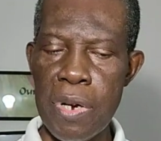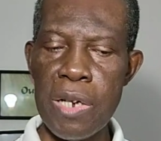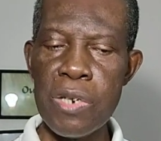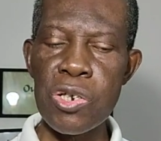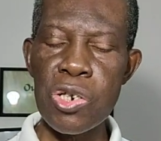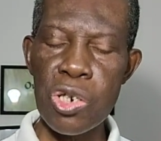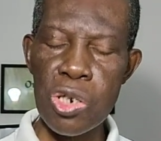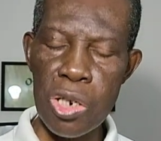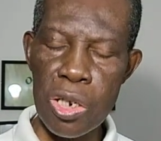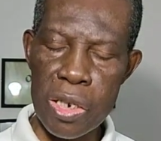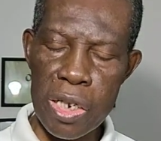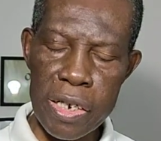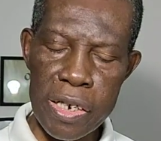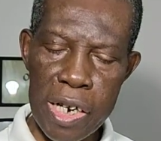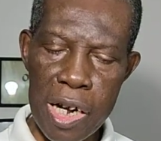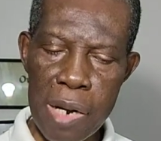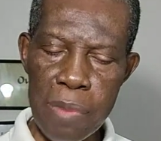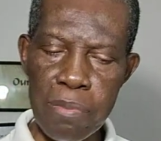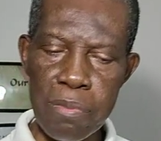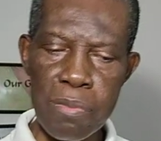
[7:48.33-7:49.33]
instructed
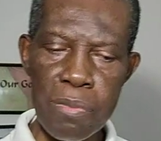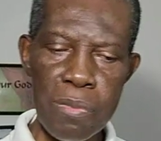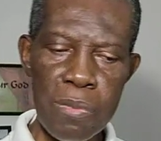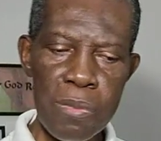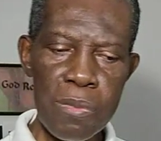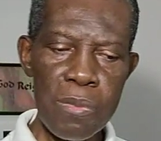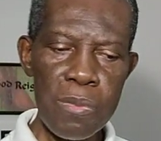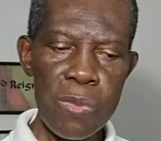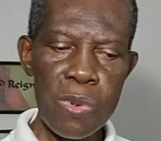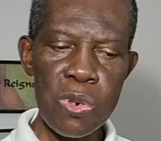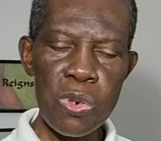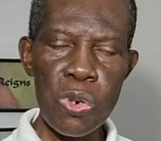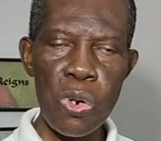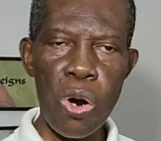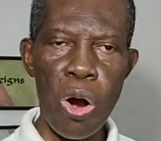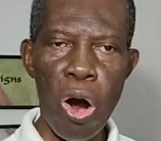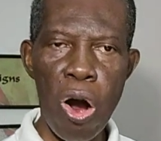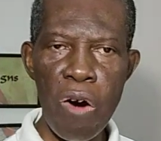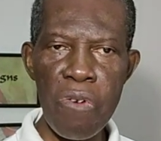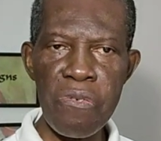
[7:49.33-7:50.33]
them
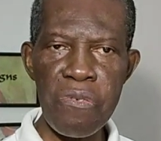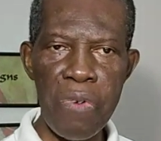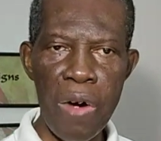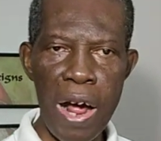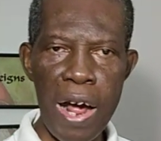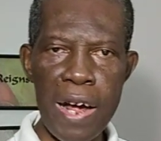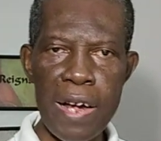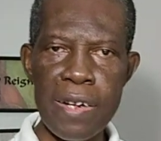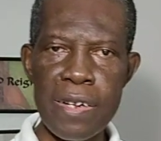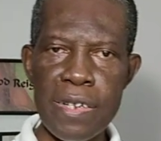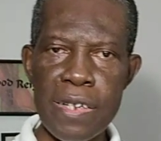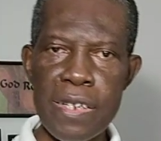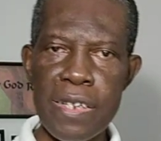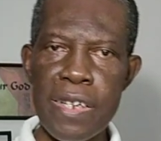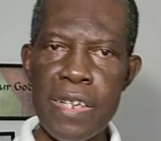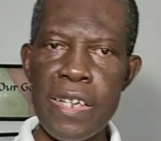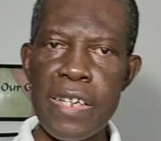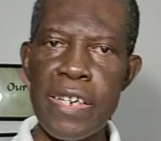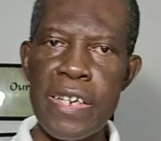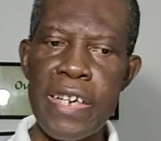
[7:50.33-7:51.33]
to offer
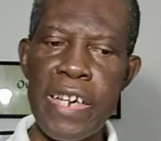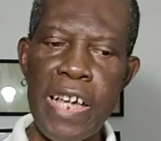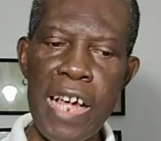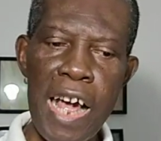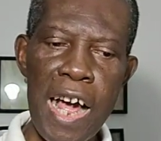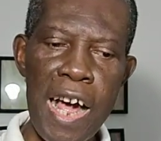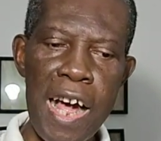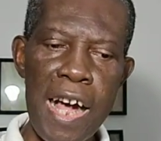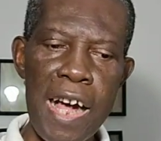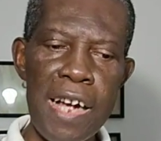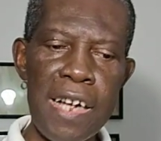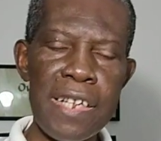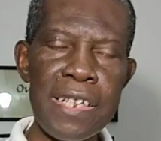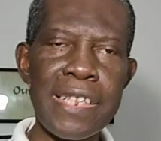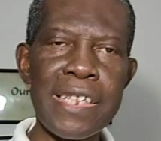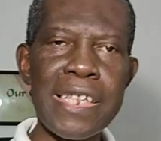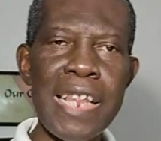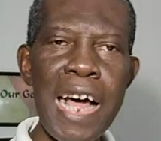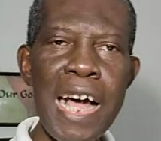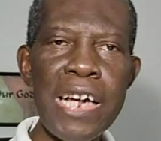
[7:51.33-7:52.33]
their
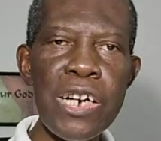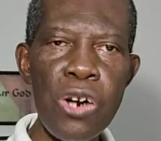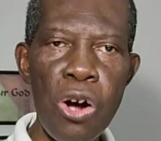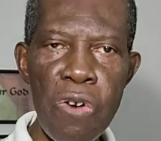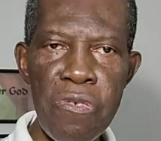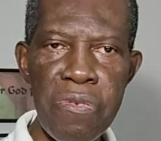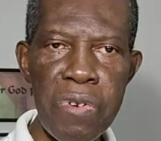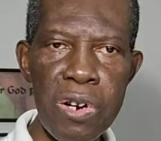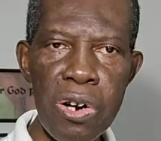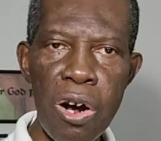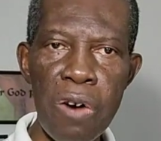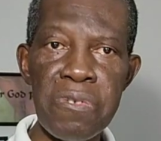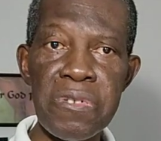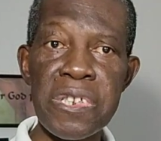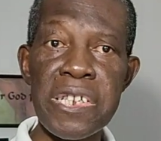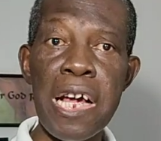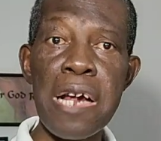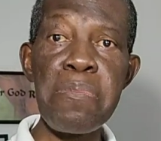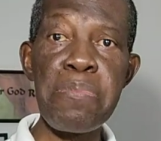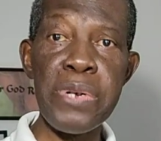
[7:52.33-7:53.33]
tithe offering of
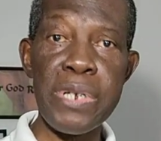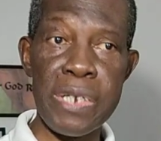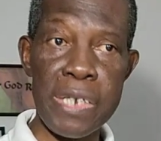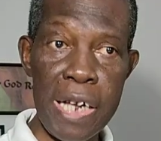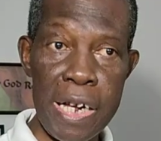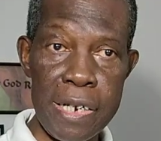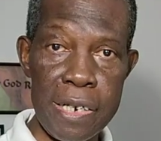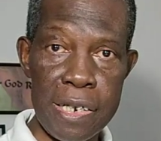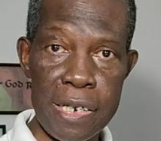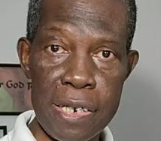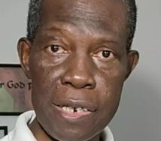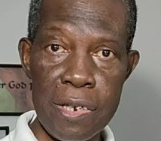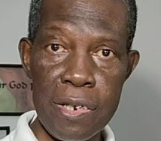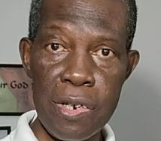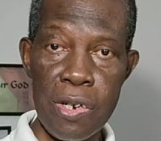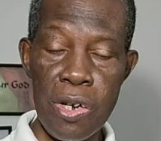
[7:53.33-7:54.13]
10%